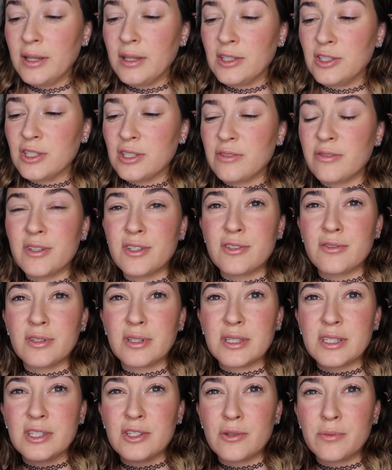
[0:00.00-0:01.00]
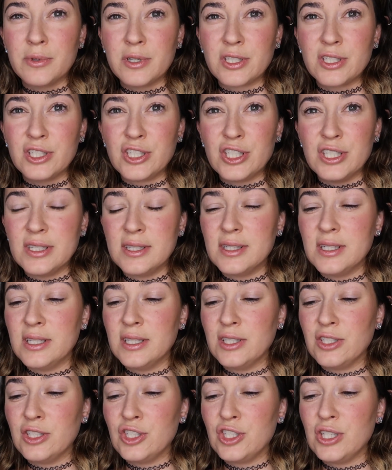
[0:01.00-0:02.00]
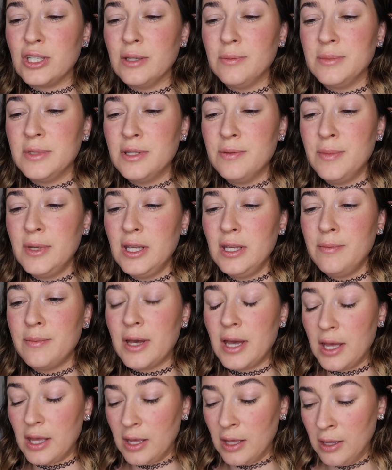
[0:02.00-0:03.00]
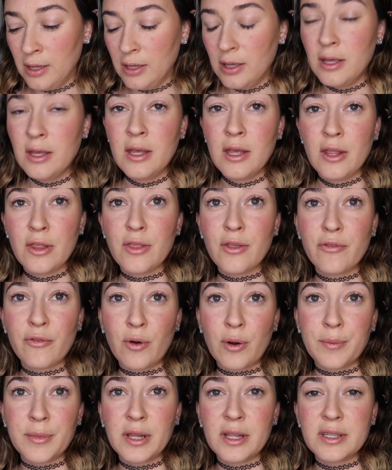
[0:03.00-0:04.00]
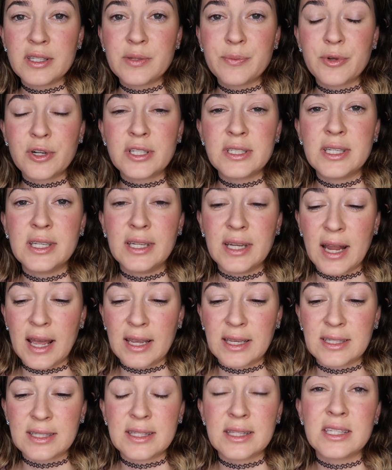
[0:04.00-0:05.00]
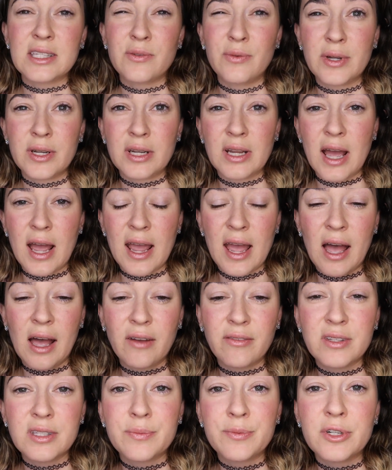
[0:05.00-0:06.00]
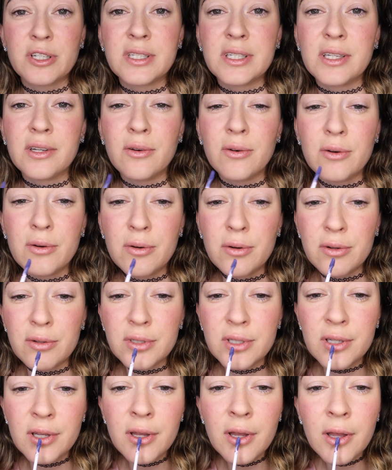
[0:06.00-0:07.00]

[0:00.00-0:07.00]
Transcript: It just feels really super cheesy and cheap to me, but the formula is pretty nice. This one I have is pretty old.